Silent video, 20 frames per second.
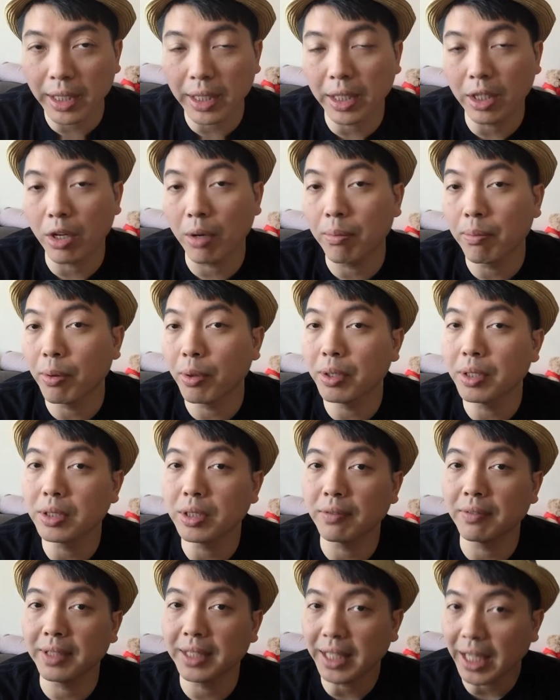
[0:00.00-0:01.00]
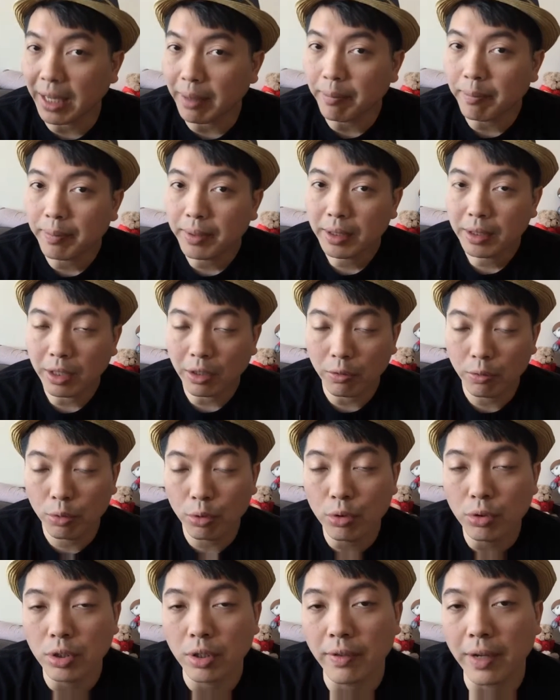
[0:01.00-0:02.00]
at the components of the game, the
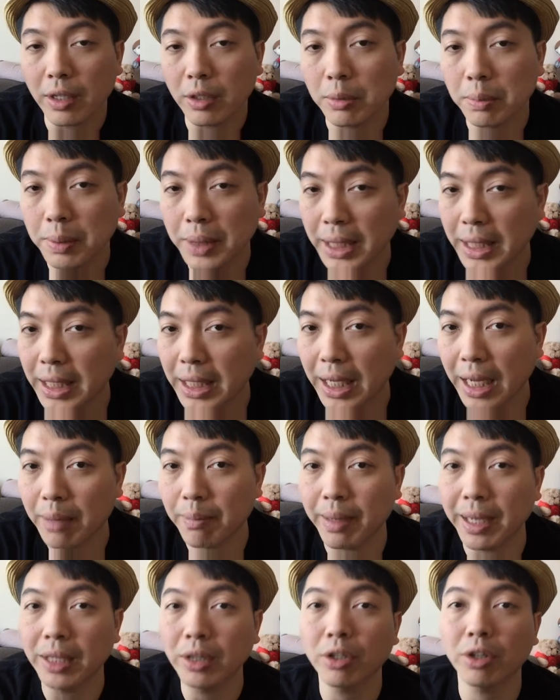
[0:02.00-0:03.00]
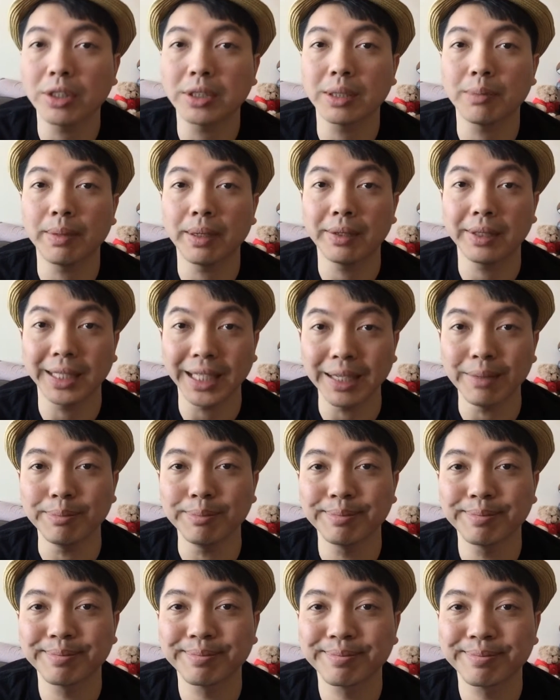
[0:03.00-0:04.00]
rules of how to play, and my thoughts about the game.